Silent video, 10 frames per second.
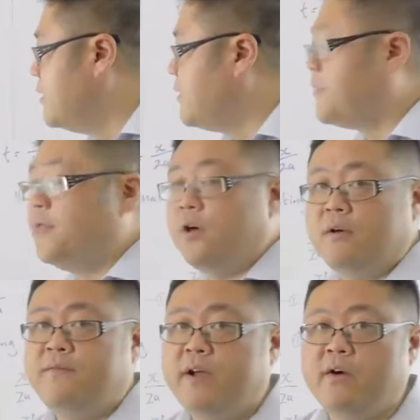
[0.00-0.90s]
the
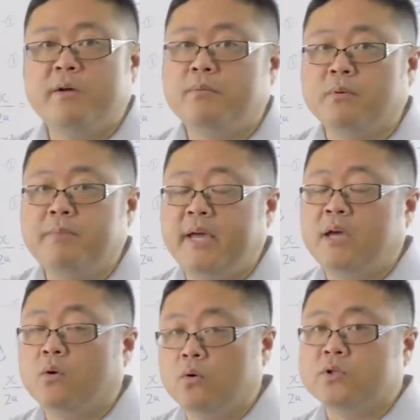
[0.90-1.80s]
third variable
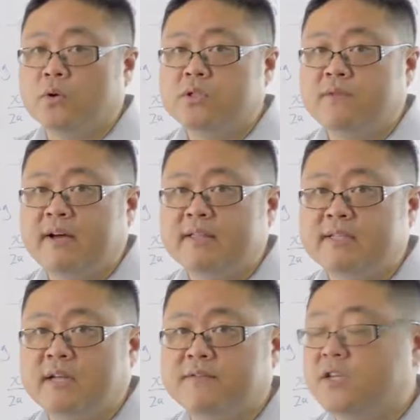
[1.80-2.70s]
being all sorts of other
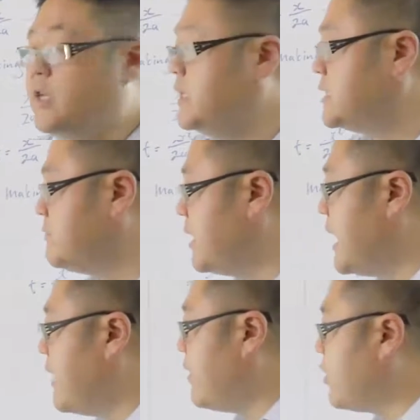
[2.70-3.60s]
stuff. So here's some
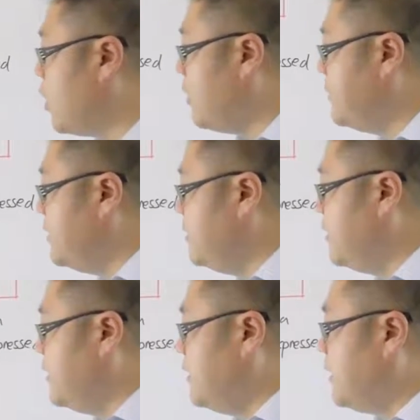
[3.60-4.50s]
other
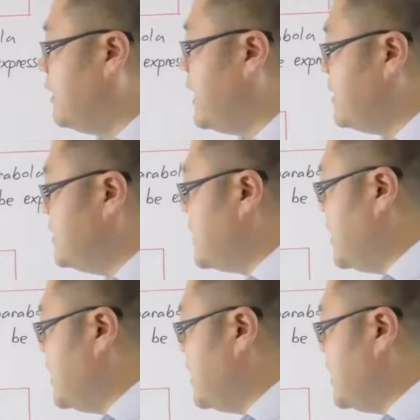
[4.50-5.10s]
common letters